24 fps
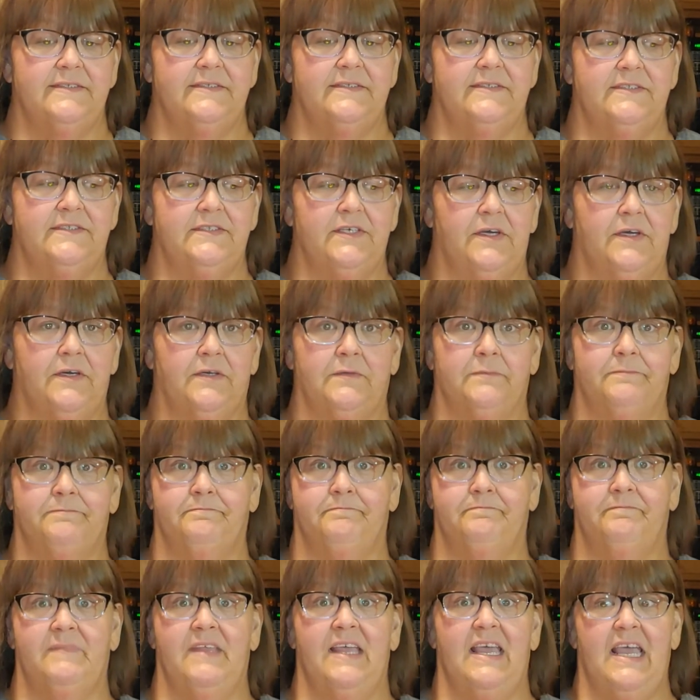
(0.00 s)
So,
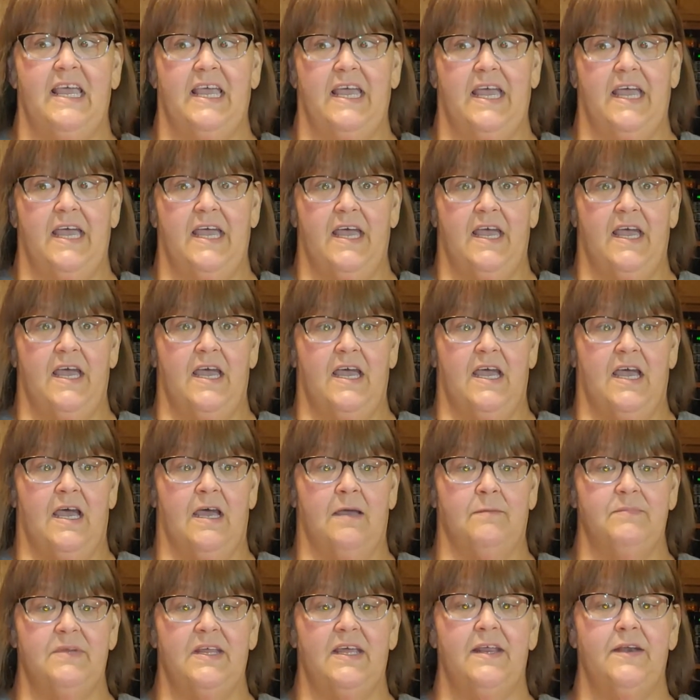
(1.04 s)

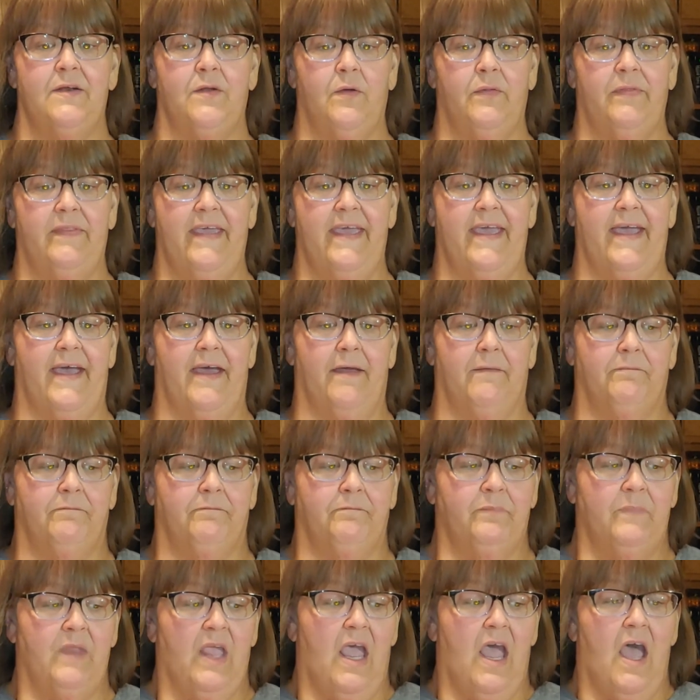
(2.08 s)
I'm done on that.
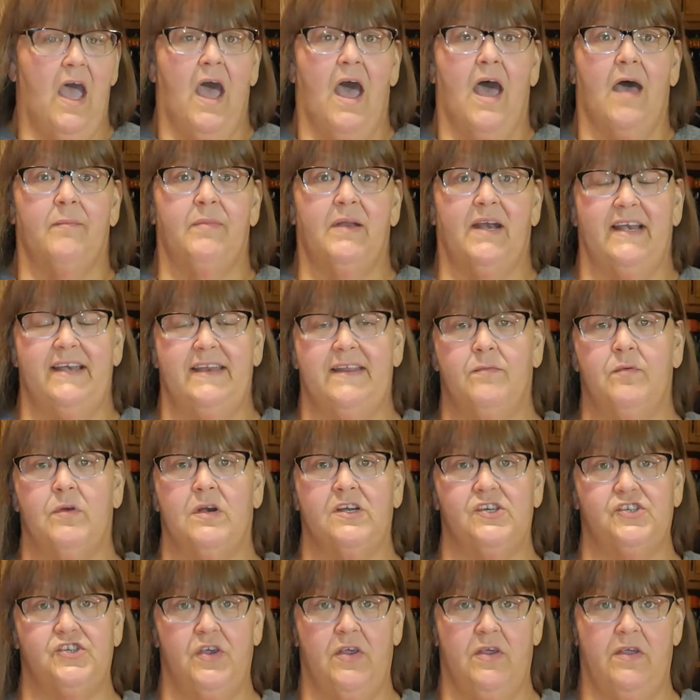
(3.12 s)
But I did want
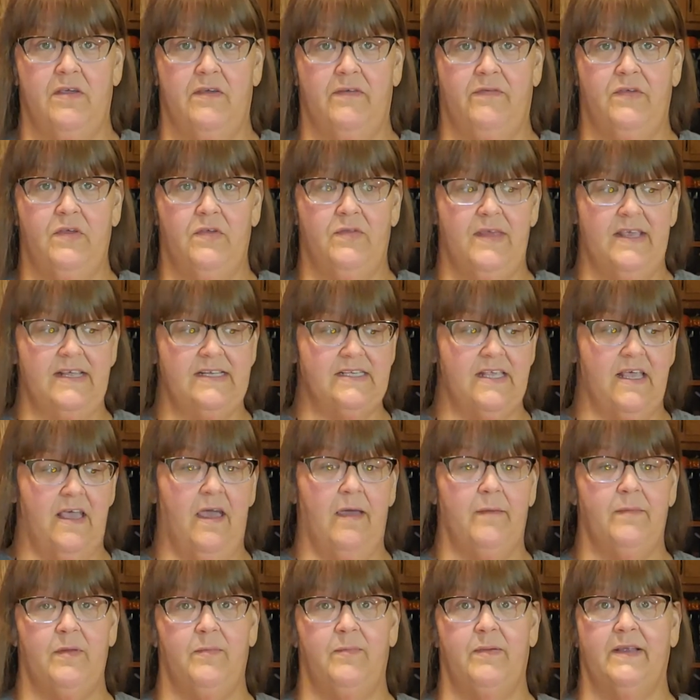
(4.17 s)
to show you a few things that
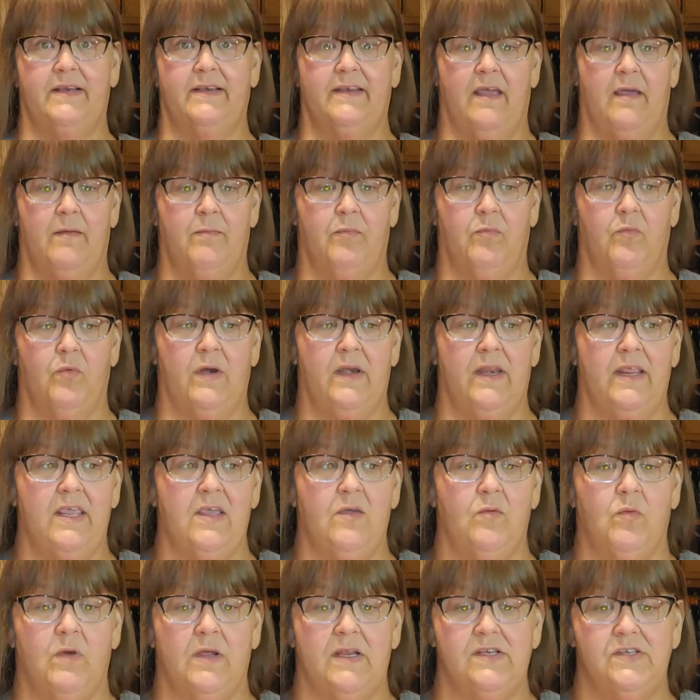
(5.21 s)
hubby picked up when
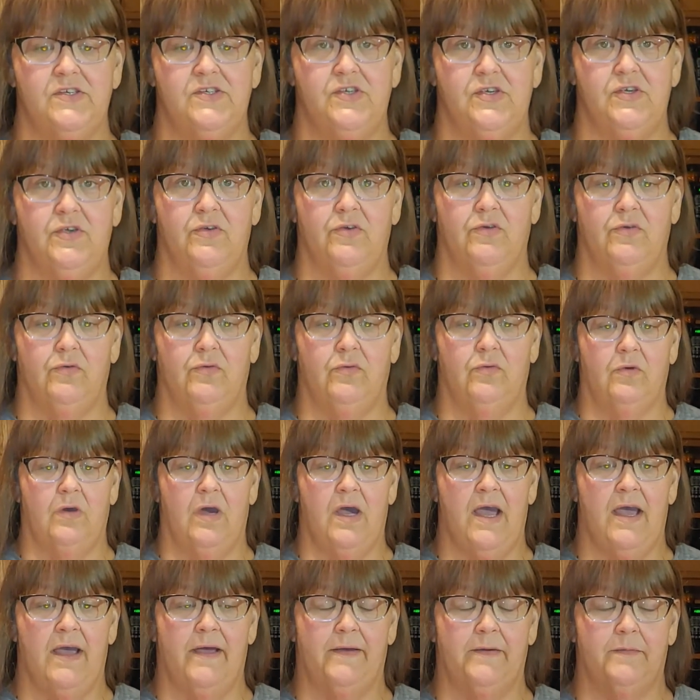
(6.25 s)
he went to
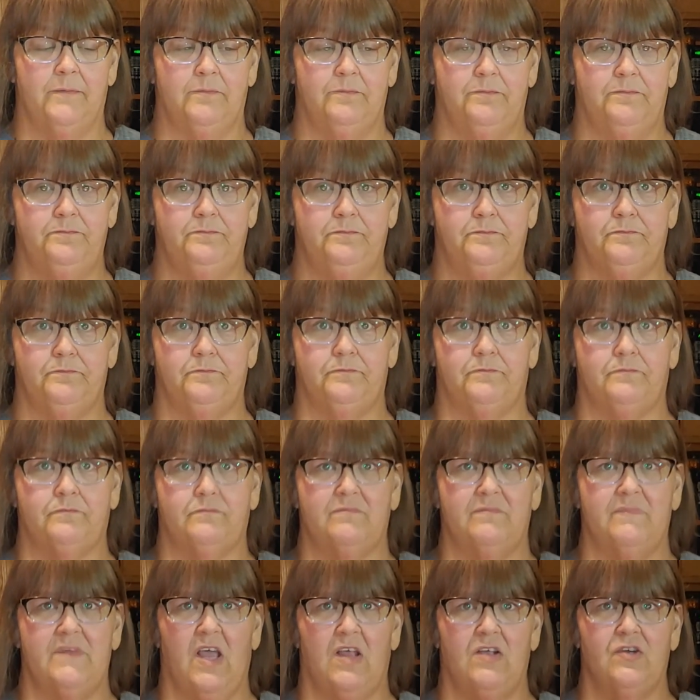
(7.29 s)

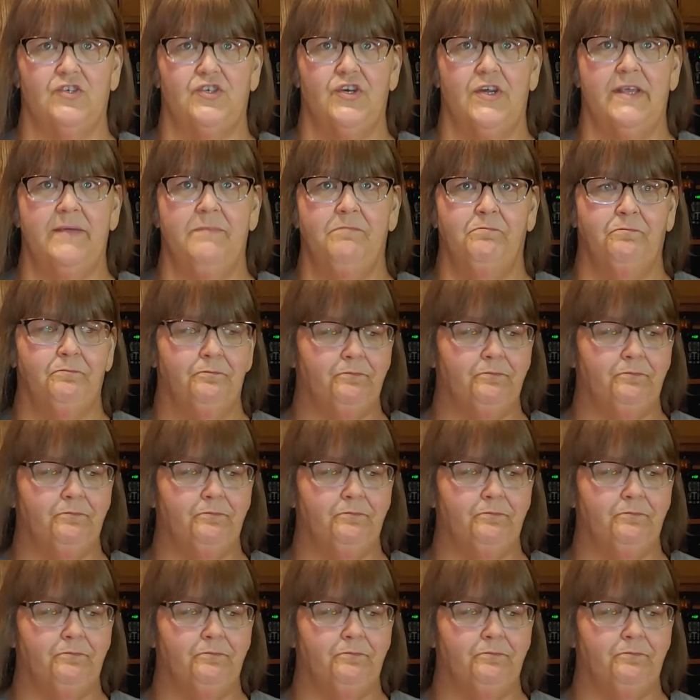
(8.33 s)
Dollar Tree.